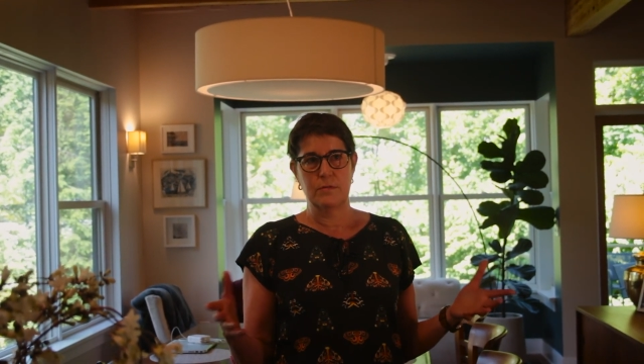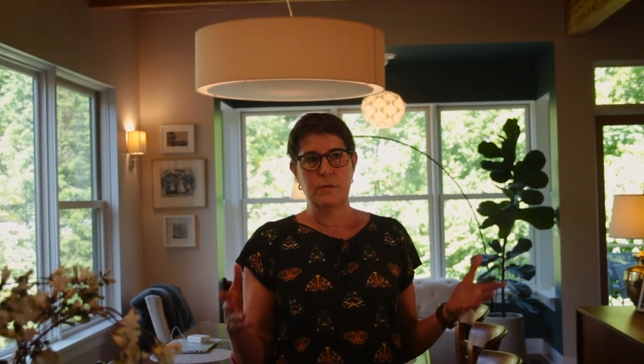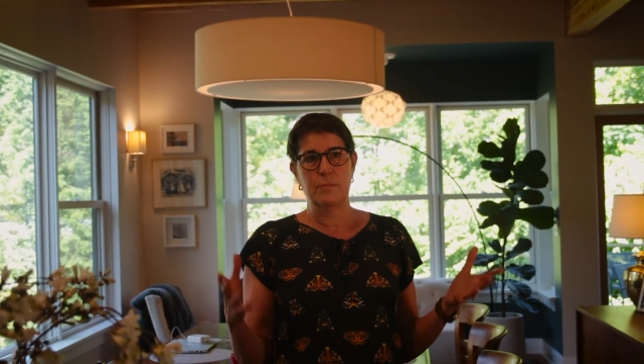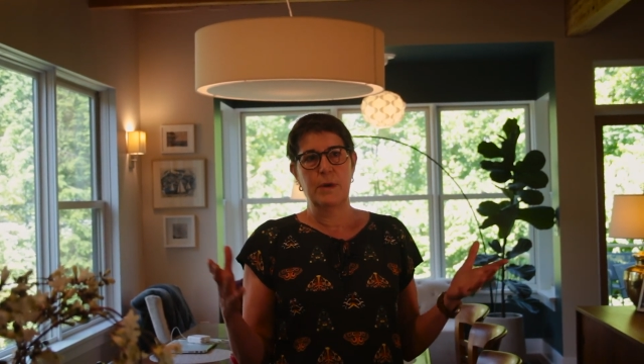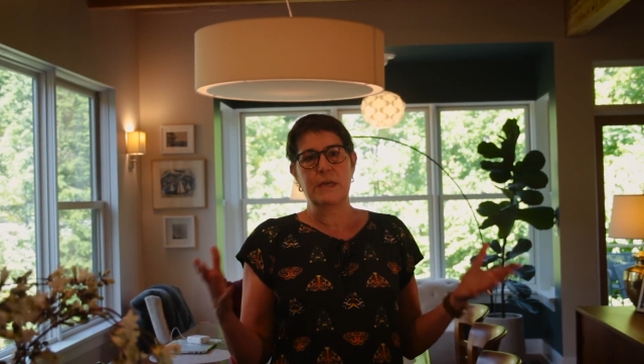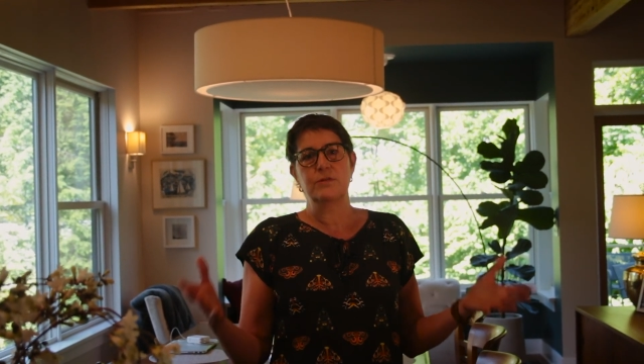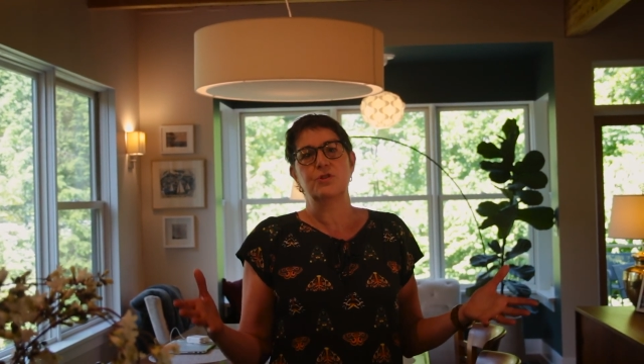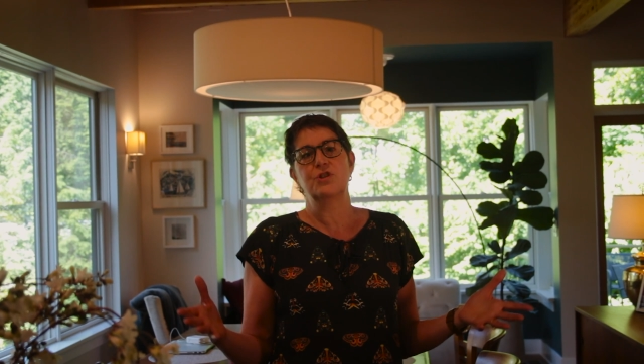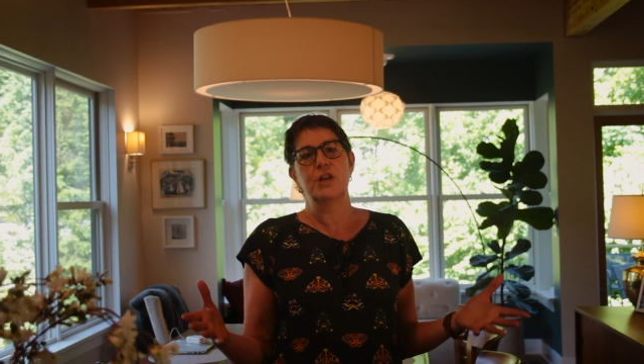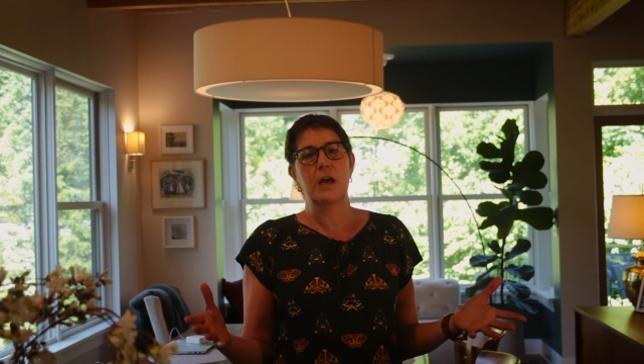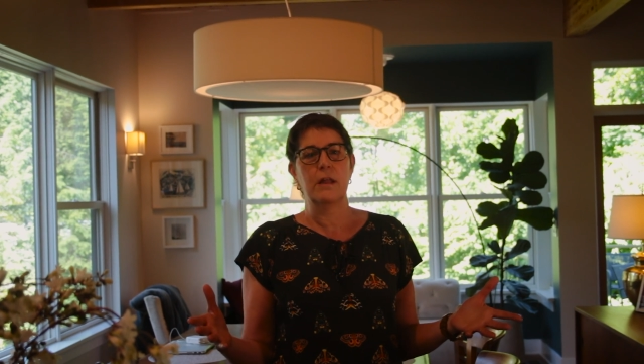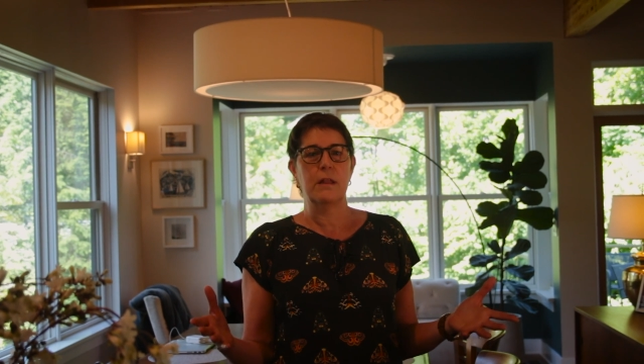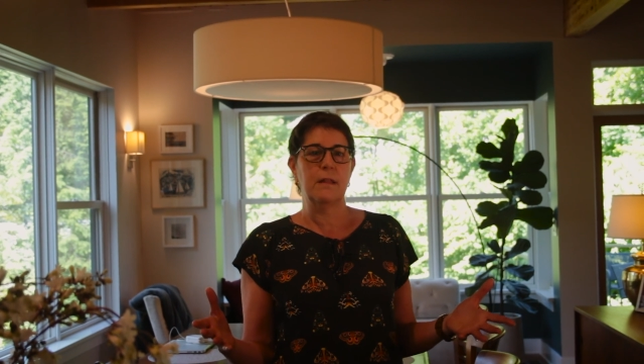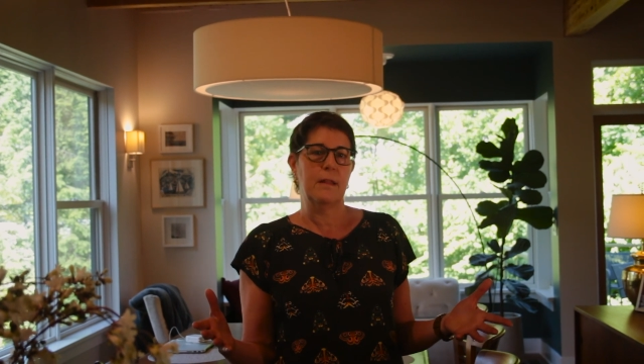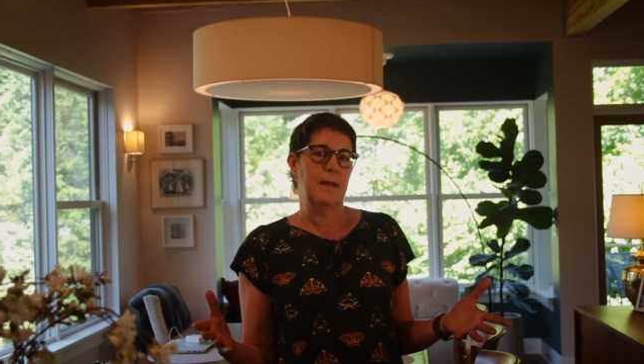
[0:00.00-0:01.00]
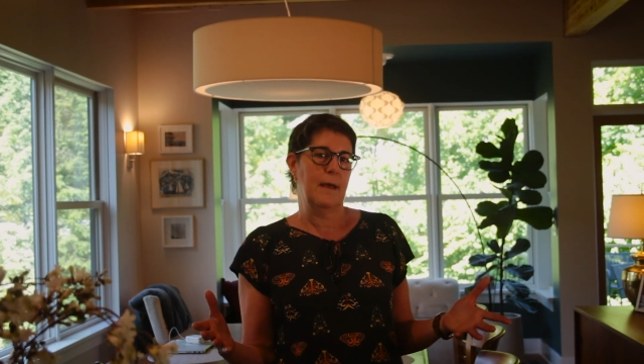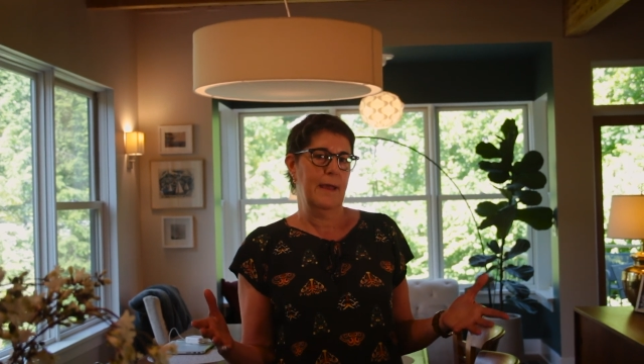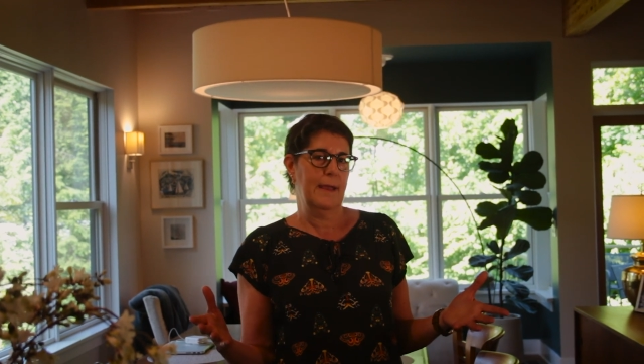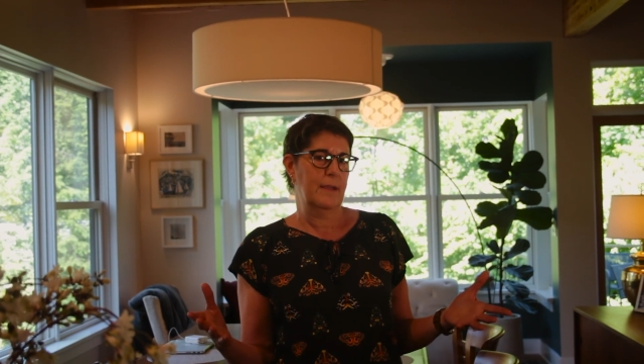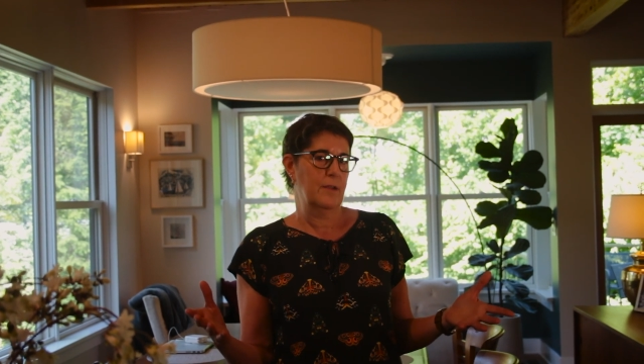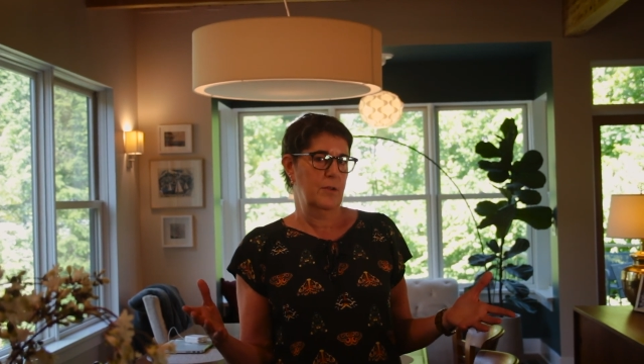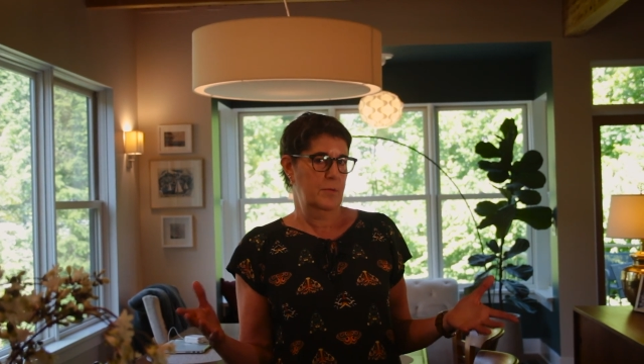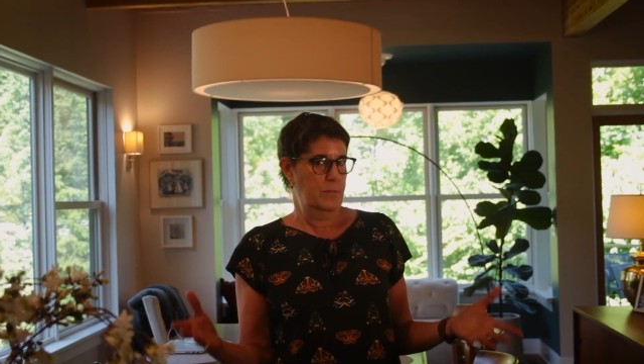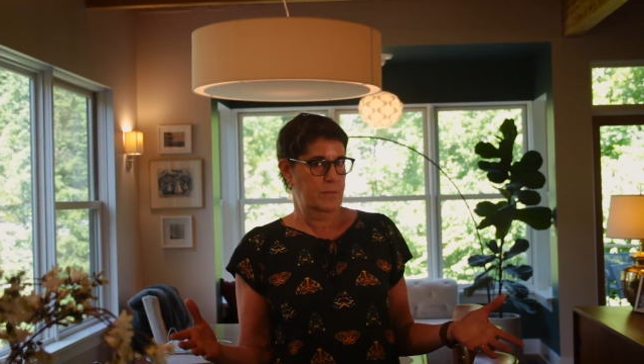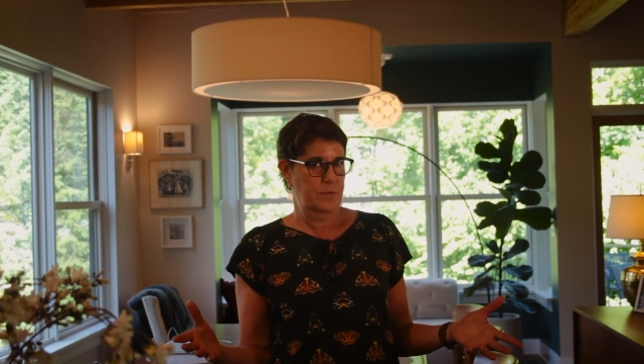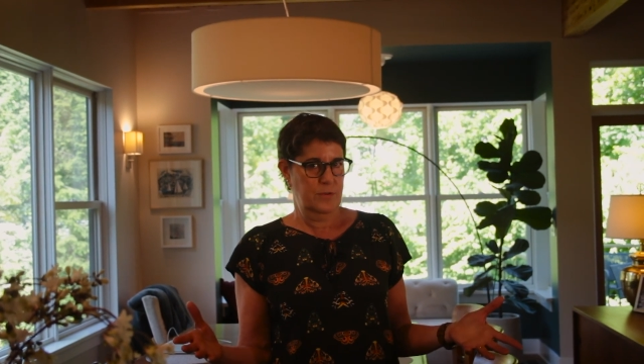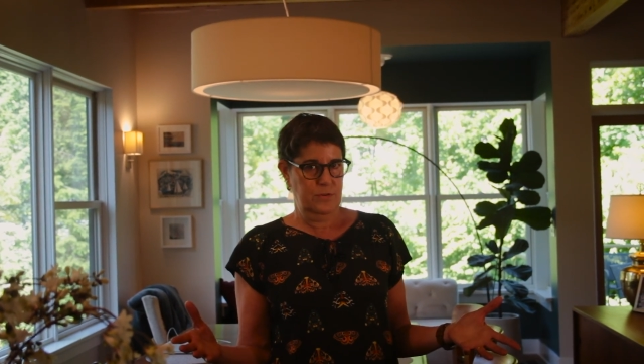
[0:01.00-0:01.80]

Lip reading: the best shell I could